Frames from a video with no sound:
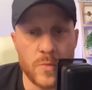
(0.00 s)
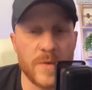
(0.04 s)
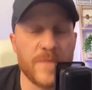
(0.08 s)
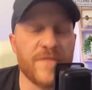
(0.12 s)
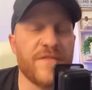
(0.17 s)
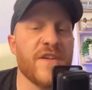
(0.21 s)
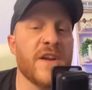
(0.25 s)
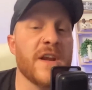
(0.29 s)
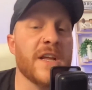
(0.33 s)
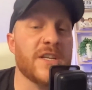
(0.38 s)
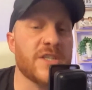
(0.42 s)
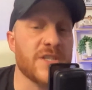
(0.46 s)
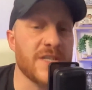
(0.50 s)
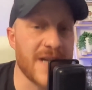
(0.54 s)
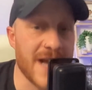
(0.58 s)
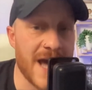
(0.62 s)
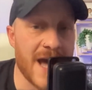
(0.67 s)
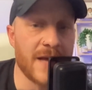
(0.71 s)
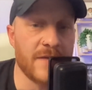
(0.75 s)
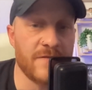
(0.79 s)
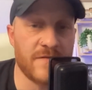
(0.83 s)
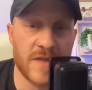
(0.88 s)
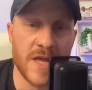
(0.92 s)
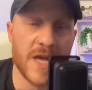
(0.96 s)
We finished
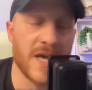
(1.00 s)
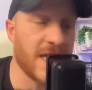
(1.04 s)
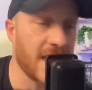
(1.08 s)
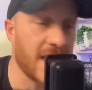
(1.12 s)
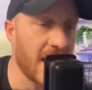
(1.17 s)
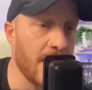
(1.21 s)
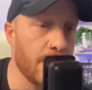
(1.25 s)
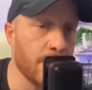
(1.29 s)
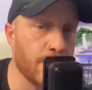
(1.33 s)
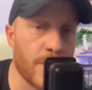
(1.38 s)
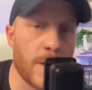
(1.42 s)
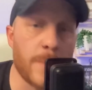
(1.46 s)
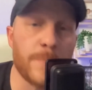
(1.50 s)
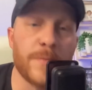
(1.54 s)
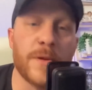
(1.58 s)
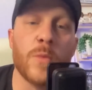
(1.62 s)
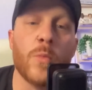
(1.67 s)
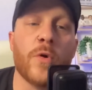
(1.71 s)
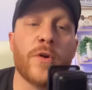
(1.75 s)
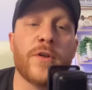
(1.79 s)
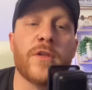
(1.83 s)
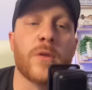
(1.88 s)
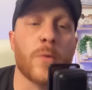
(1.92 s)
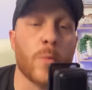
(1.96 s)
ninth. Again, probably
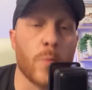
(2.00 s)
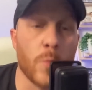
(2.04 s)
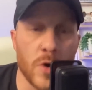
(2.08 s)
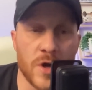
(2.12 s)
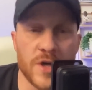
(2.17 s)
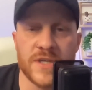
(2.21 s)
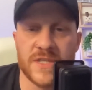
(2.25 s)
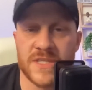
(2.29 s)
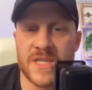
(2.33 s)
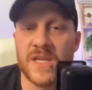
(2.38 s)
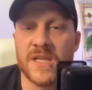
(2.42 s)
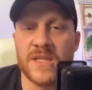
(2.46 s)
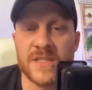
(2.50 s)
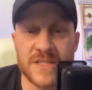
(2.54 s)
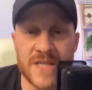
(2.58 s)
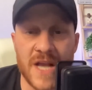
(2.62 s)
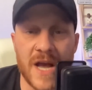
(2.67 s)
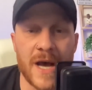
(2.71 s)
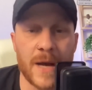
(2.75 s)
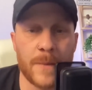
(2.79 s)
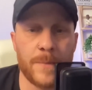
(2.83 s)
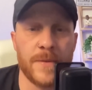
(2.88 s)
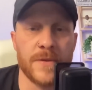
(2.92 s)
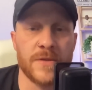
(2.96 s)
one of the worst things
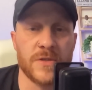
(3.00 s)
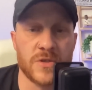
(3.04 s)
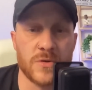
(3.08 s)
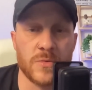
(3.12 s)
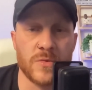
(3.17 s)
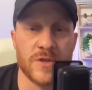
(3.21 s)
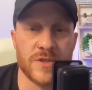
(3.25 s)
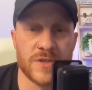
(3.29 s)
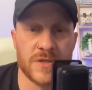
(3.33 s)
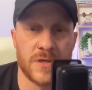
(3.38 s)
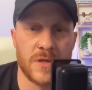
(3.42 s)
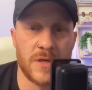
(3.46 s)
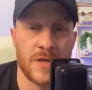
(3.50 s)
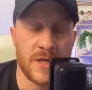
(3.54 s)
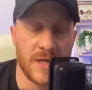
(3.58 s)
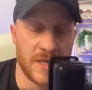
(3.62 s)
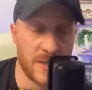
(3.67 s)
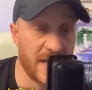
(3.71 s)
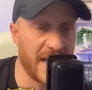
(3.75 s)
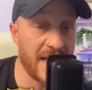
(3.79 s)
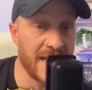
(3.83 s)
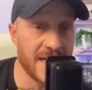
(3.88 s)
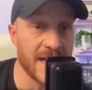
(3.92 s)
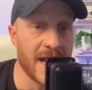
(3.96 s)
to happen to us
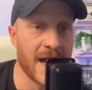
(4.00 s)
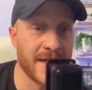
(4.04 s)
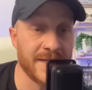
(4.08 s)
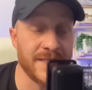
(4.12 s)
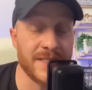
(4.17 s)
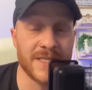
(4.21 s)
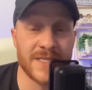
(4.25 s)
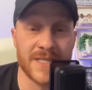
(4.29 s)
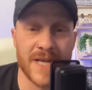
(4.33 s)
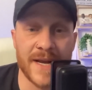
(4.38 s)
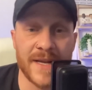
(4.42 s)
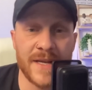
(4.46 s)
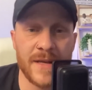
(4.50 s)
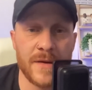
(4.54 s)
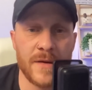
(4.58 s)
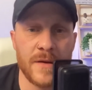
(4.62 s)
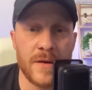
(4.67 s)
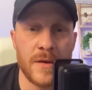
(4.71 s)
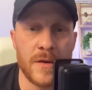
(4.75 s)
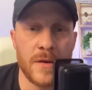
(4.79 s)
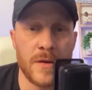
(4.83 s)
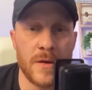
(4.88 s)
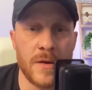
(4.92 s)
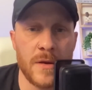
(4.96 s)
in hindsight
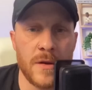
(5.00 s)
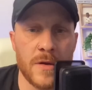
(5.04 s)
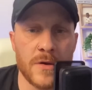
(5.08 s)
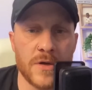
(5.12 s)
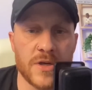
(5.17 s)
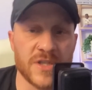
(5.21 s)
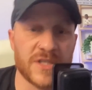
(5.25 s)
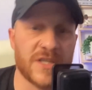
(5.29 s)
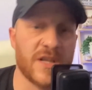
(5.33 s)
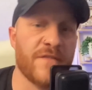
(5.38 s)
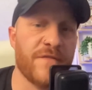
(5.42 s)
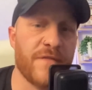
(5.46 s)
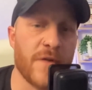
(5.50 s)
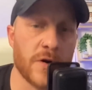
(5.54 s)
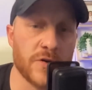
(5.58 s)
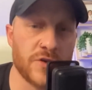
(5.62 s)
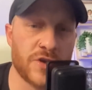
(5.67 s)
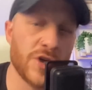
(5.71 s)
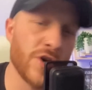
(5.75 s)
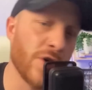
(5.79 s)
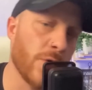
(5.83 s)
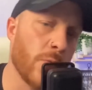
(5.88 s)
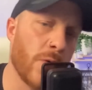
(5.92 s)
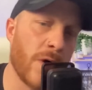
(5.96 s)
because they
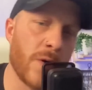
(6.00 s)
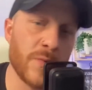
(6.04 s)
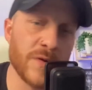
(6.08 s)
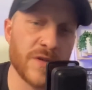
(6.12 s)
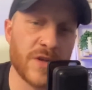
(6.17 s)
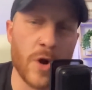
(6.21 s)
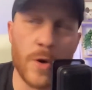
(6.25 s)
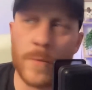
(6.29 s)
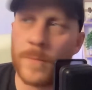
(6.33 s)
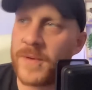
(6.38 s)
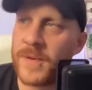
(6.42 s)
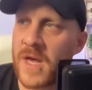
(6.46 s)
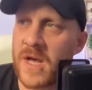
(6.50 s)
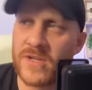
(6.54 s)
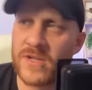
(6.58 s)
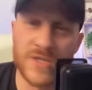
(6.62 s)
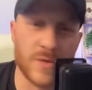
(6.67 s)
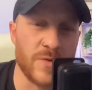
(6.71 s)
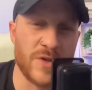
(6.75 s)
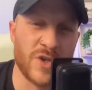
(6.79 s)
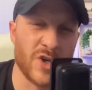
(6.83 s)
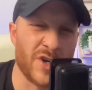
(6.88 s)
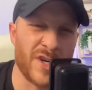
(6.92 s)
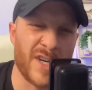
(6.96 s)
thought, do you know what? We've got
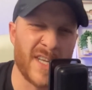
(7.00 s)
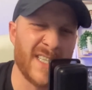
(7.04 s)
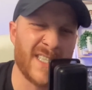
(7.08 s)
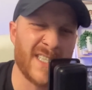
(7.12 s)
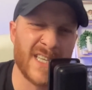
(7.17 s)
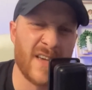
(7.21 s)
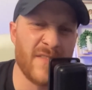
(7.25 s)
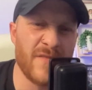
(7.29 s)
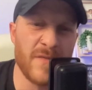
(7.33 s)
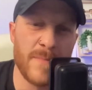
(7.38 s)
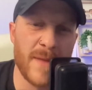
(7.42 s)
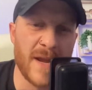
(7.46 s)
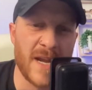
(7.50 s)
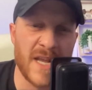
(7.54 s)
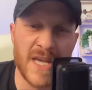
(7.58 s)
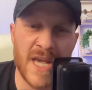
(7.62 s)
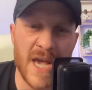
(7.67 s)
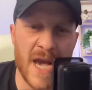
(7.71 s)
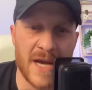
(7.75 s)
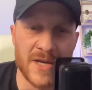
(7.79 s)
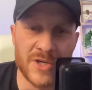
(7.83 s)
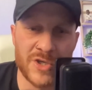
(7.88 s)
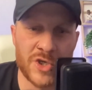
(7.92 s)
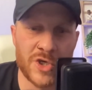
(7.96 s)
Bielsa. We don't need to give him any
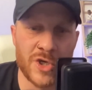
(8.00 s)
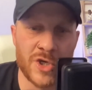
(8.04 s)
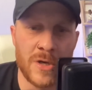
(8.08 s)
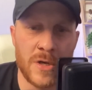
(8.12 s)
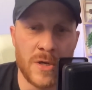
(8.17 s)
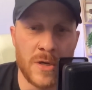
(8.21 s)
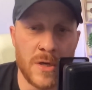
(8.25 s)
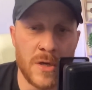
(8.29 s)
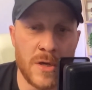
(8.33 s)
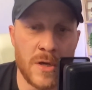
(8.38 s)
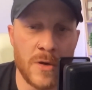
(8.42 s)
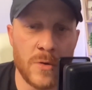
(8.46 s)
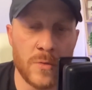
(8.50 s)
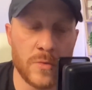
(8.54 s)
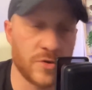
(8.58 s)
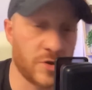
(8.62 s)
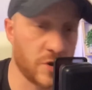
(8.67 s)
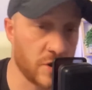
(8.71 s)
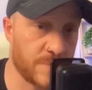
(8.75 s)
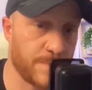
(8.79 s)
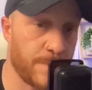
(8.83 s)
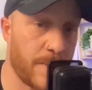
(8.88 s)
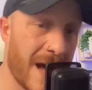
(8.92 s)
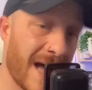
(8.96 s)
cash. We'll
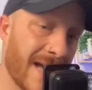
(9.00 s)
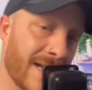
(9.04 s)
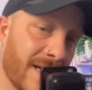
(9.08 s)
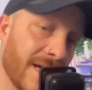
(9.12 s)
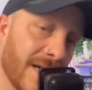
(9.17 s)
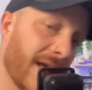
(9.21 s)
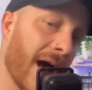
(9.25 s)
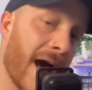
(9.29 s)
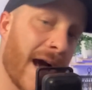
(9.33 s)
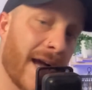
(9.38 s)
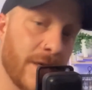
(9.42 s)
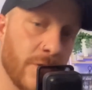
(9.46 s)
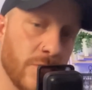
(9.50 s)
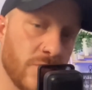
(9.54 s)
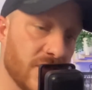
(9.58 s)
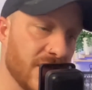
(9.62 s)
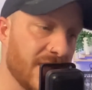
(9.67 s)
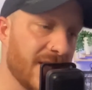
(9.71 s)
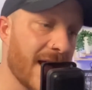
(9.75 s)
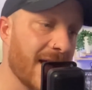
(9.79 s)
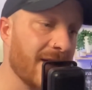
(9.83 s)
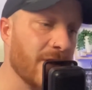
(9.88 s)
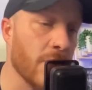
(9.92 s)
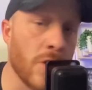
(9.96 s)
just back a guy who's
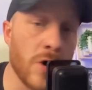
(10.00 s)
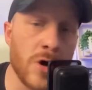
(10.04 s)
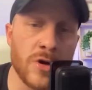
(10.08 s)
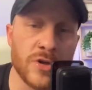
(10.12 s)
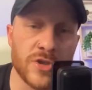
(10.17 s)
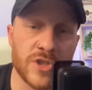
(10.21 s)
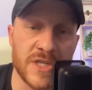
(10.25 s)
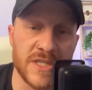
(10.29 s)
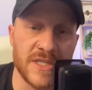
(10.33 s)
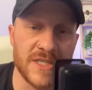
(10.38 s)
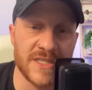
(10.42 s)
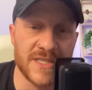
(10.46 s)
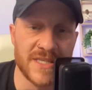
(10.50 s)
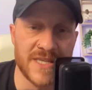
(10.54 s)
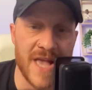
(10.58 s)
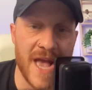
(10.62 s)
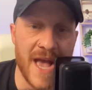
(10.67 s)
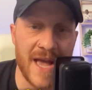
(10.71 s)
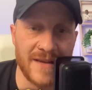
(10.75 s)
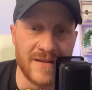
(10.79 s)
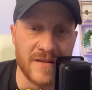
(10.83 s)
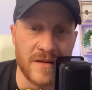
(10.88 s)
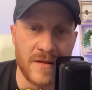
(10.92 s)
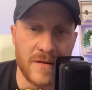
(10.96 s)
a dead horse
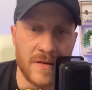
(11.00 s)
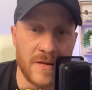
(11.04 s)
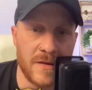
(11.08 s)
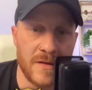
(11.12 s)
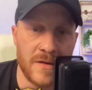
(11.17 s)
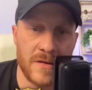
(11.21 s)
instead.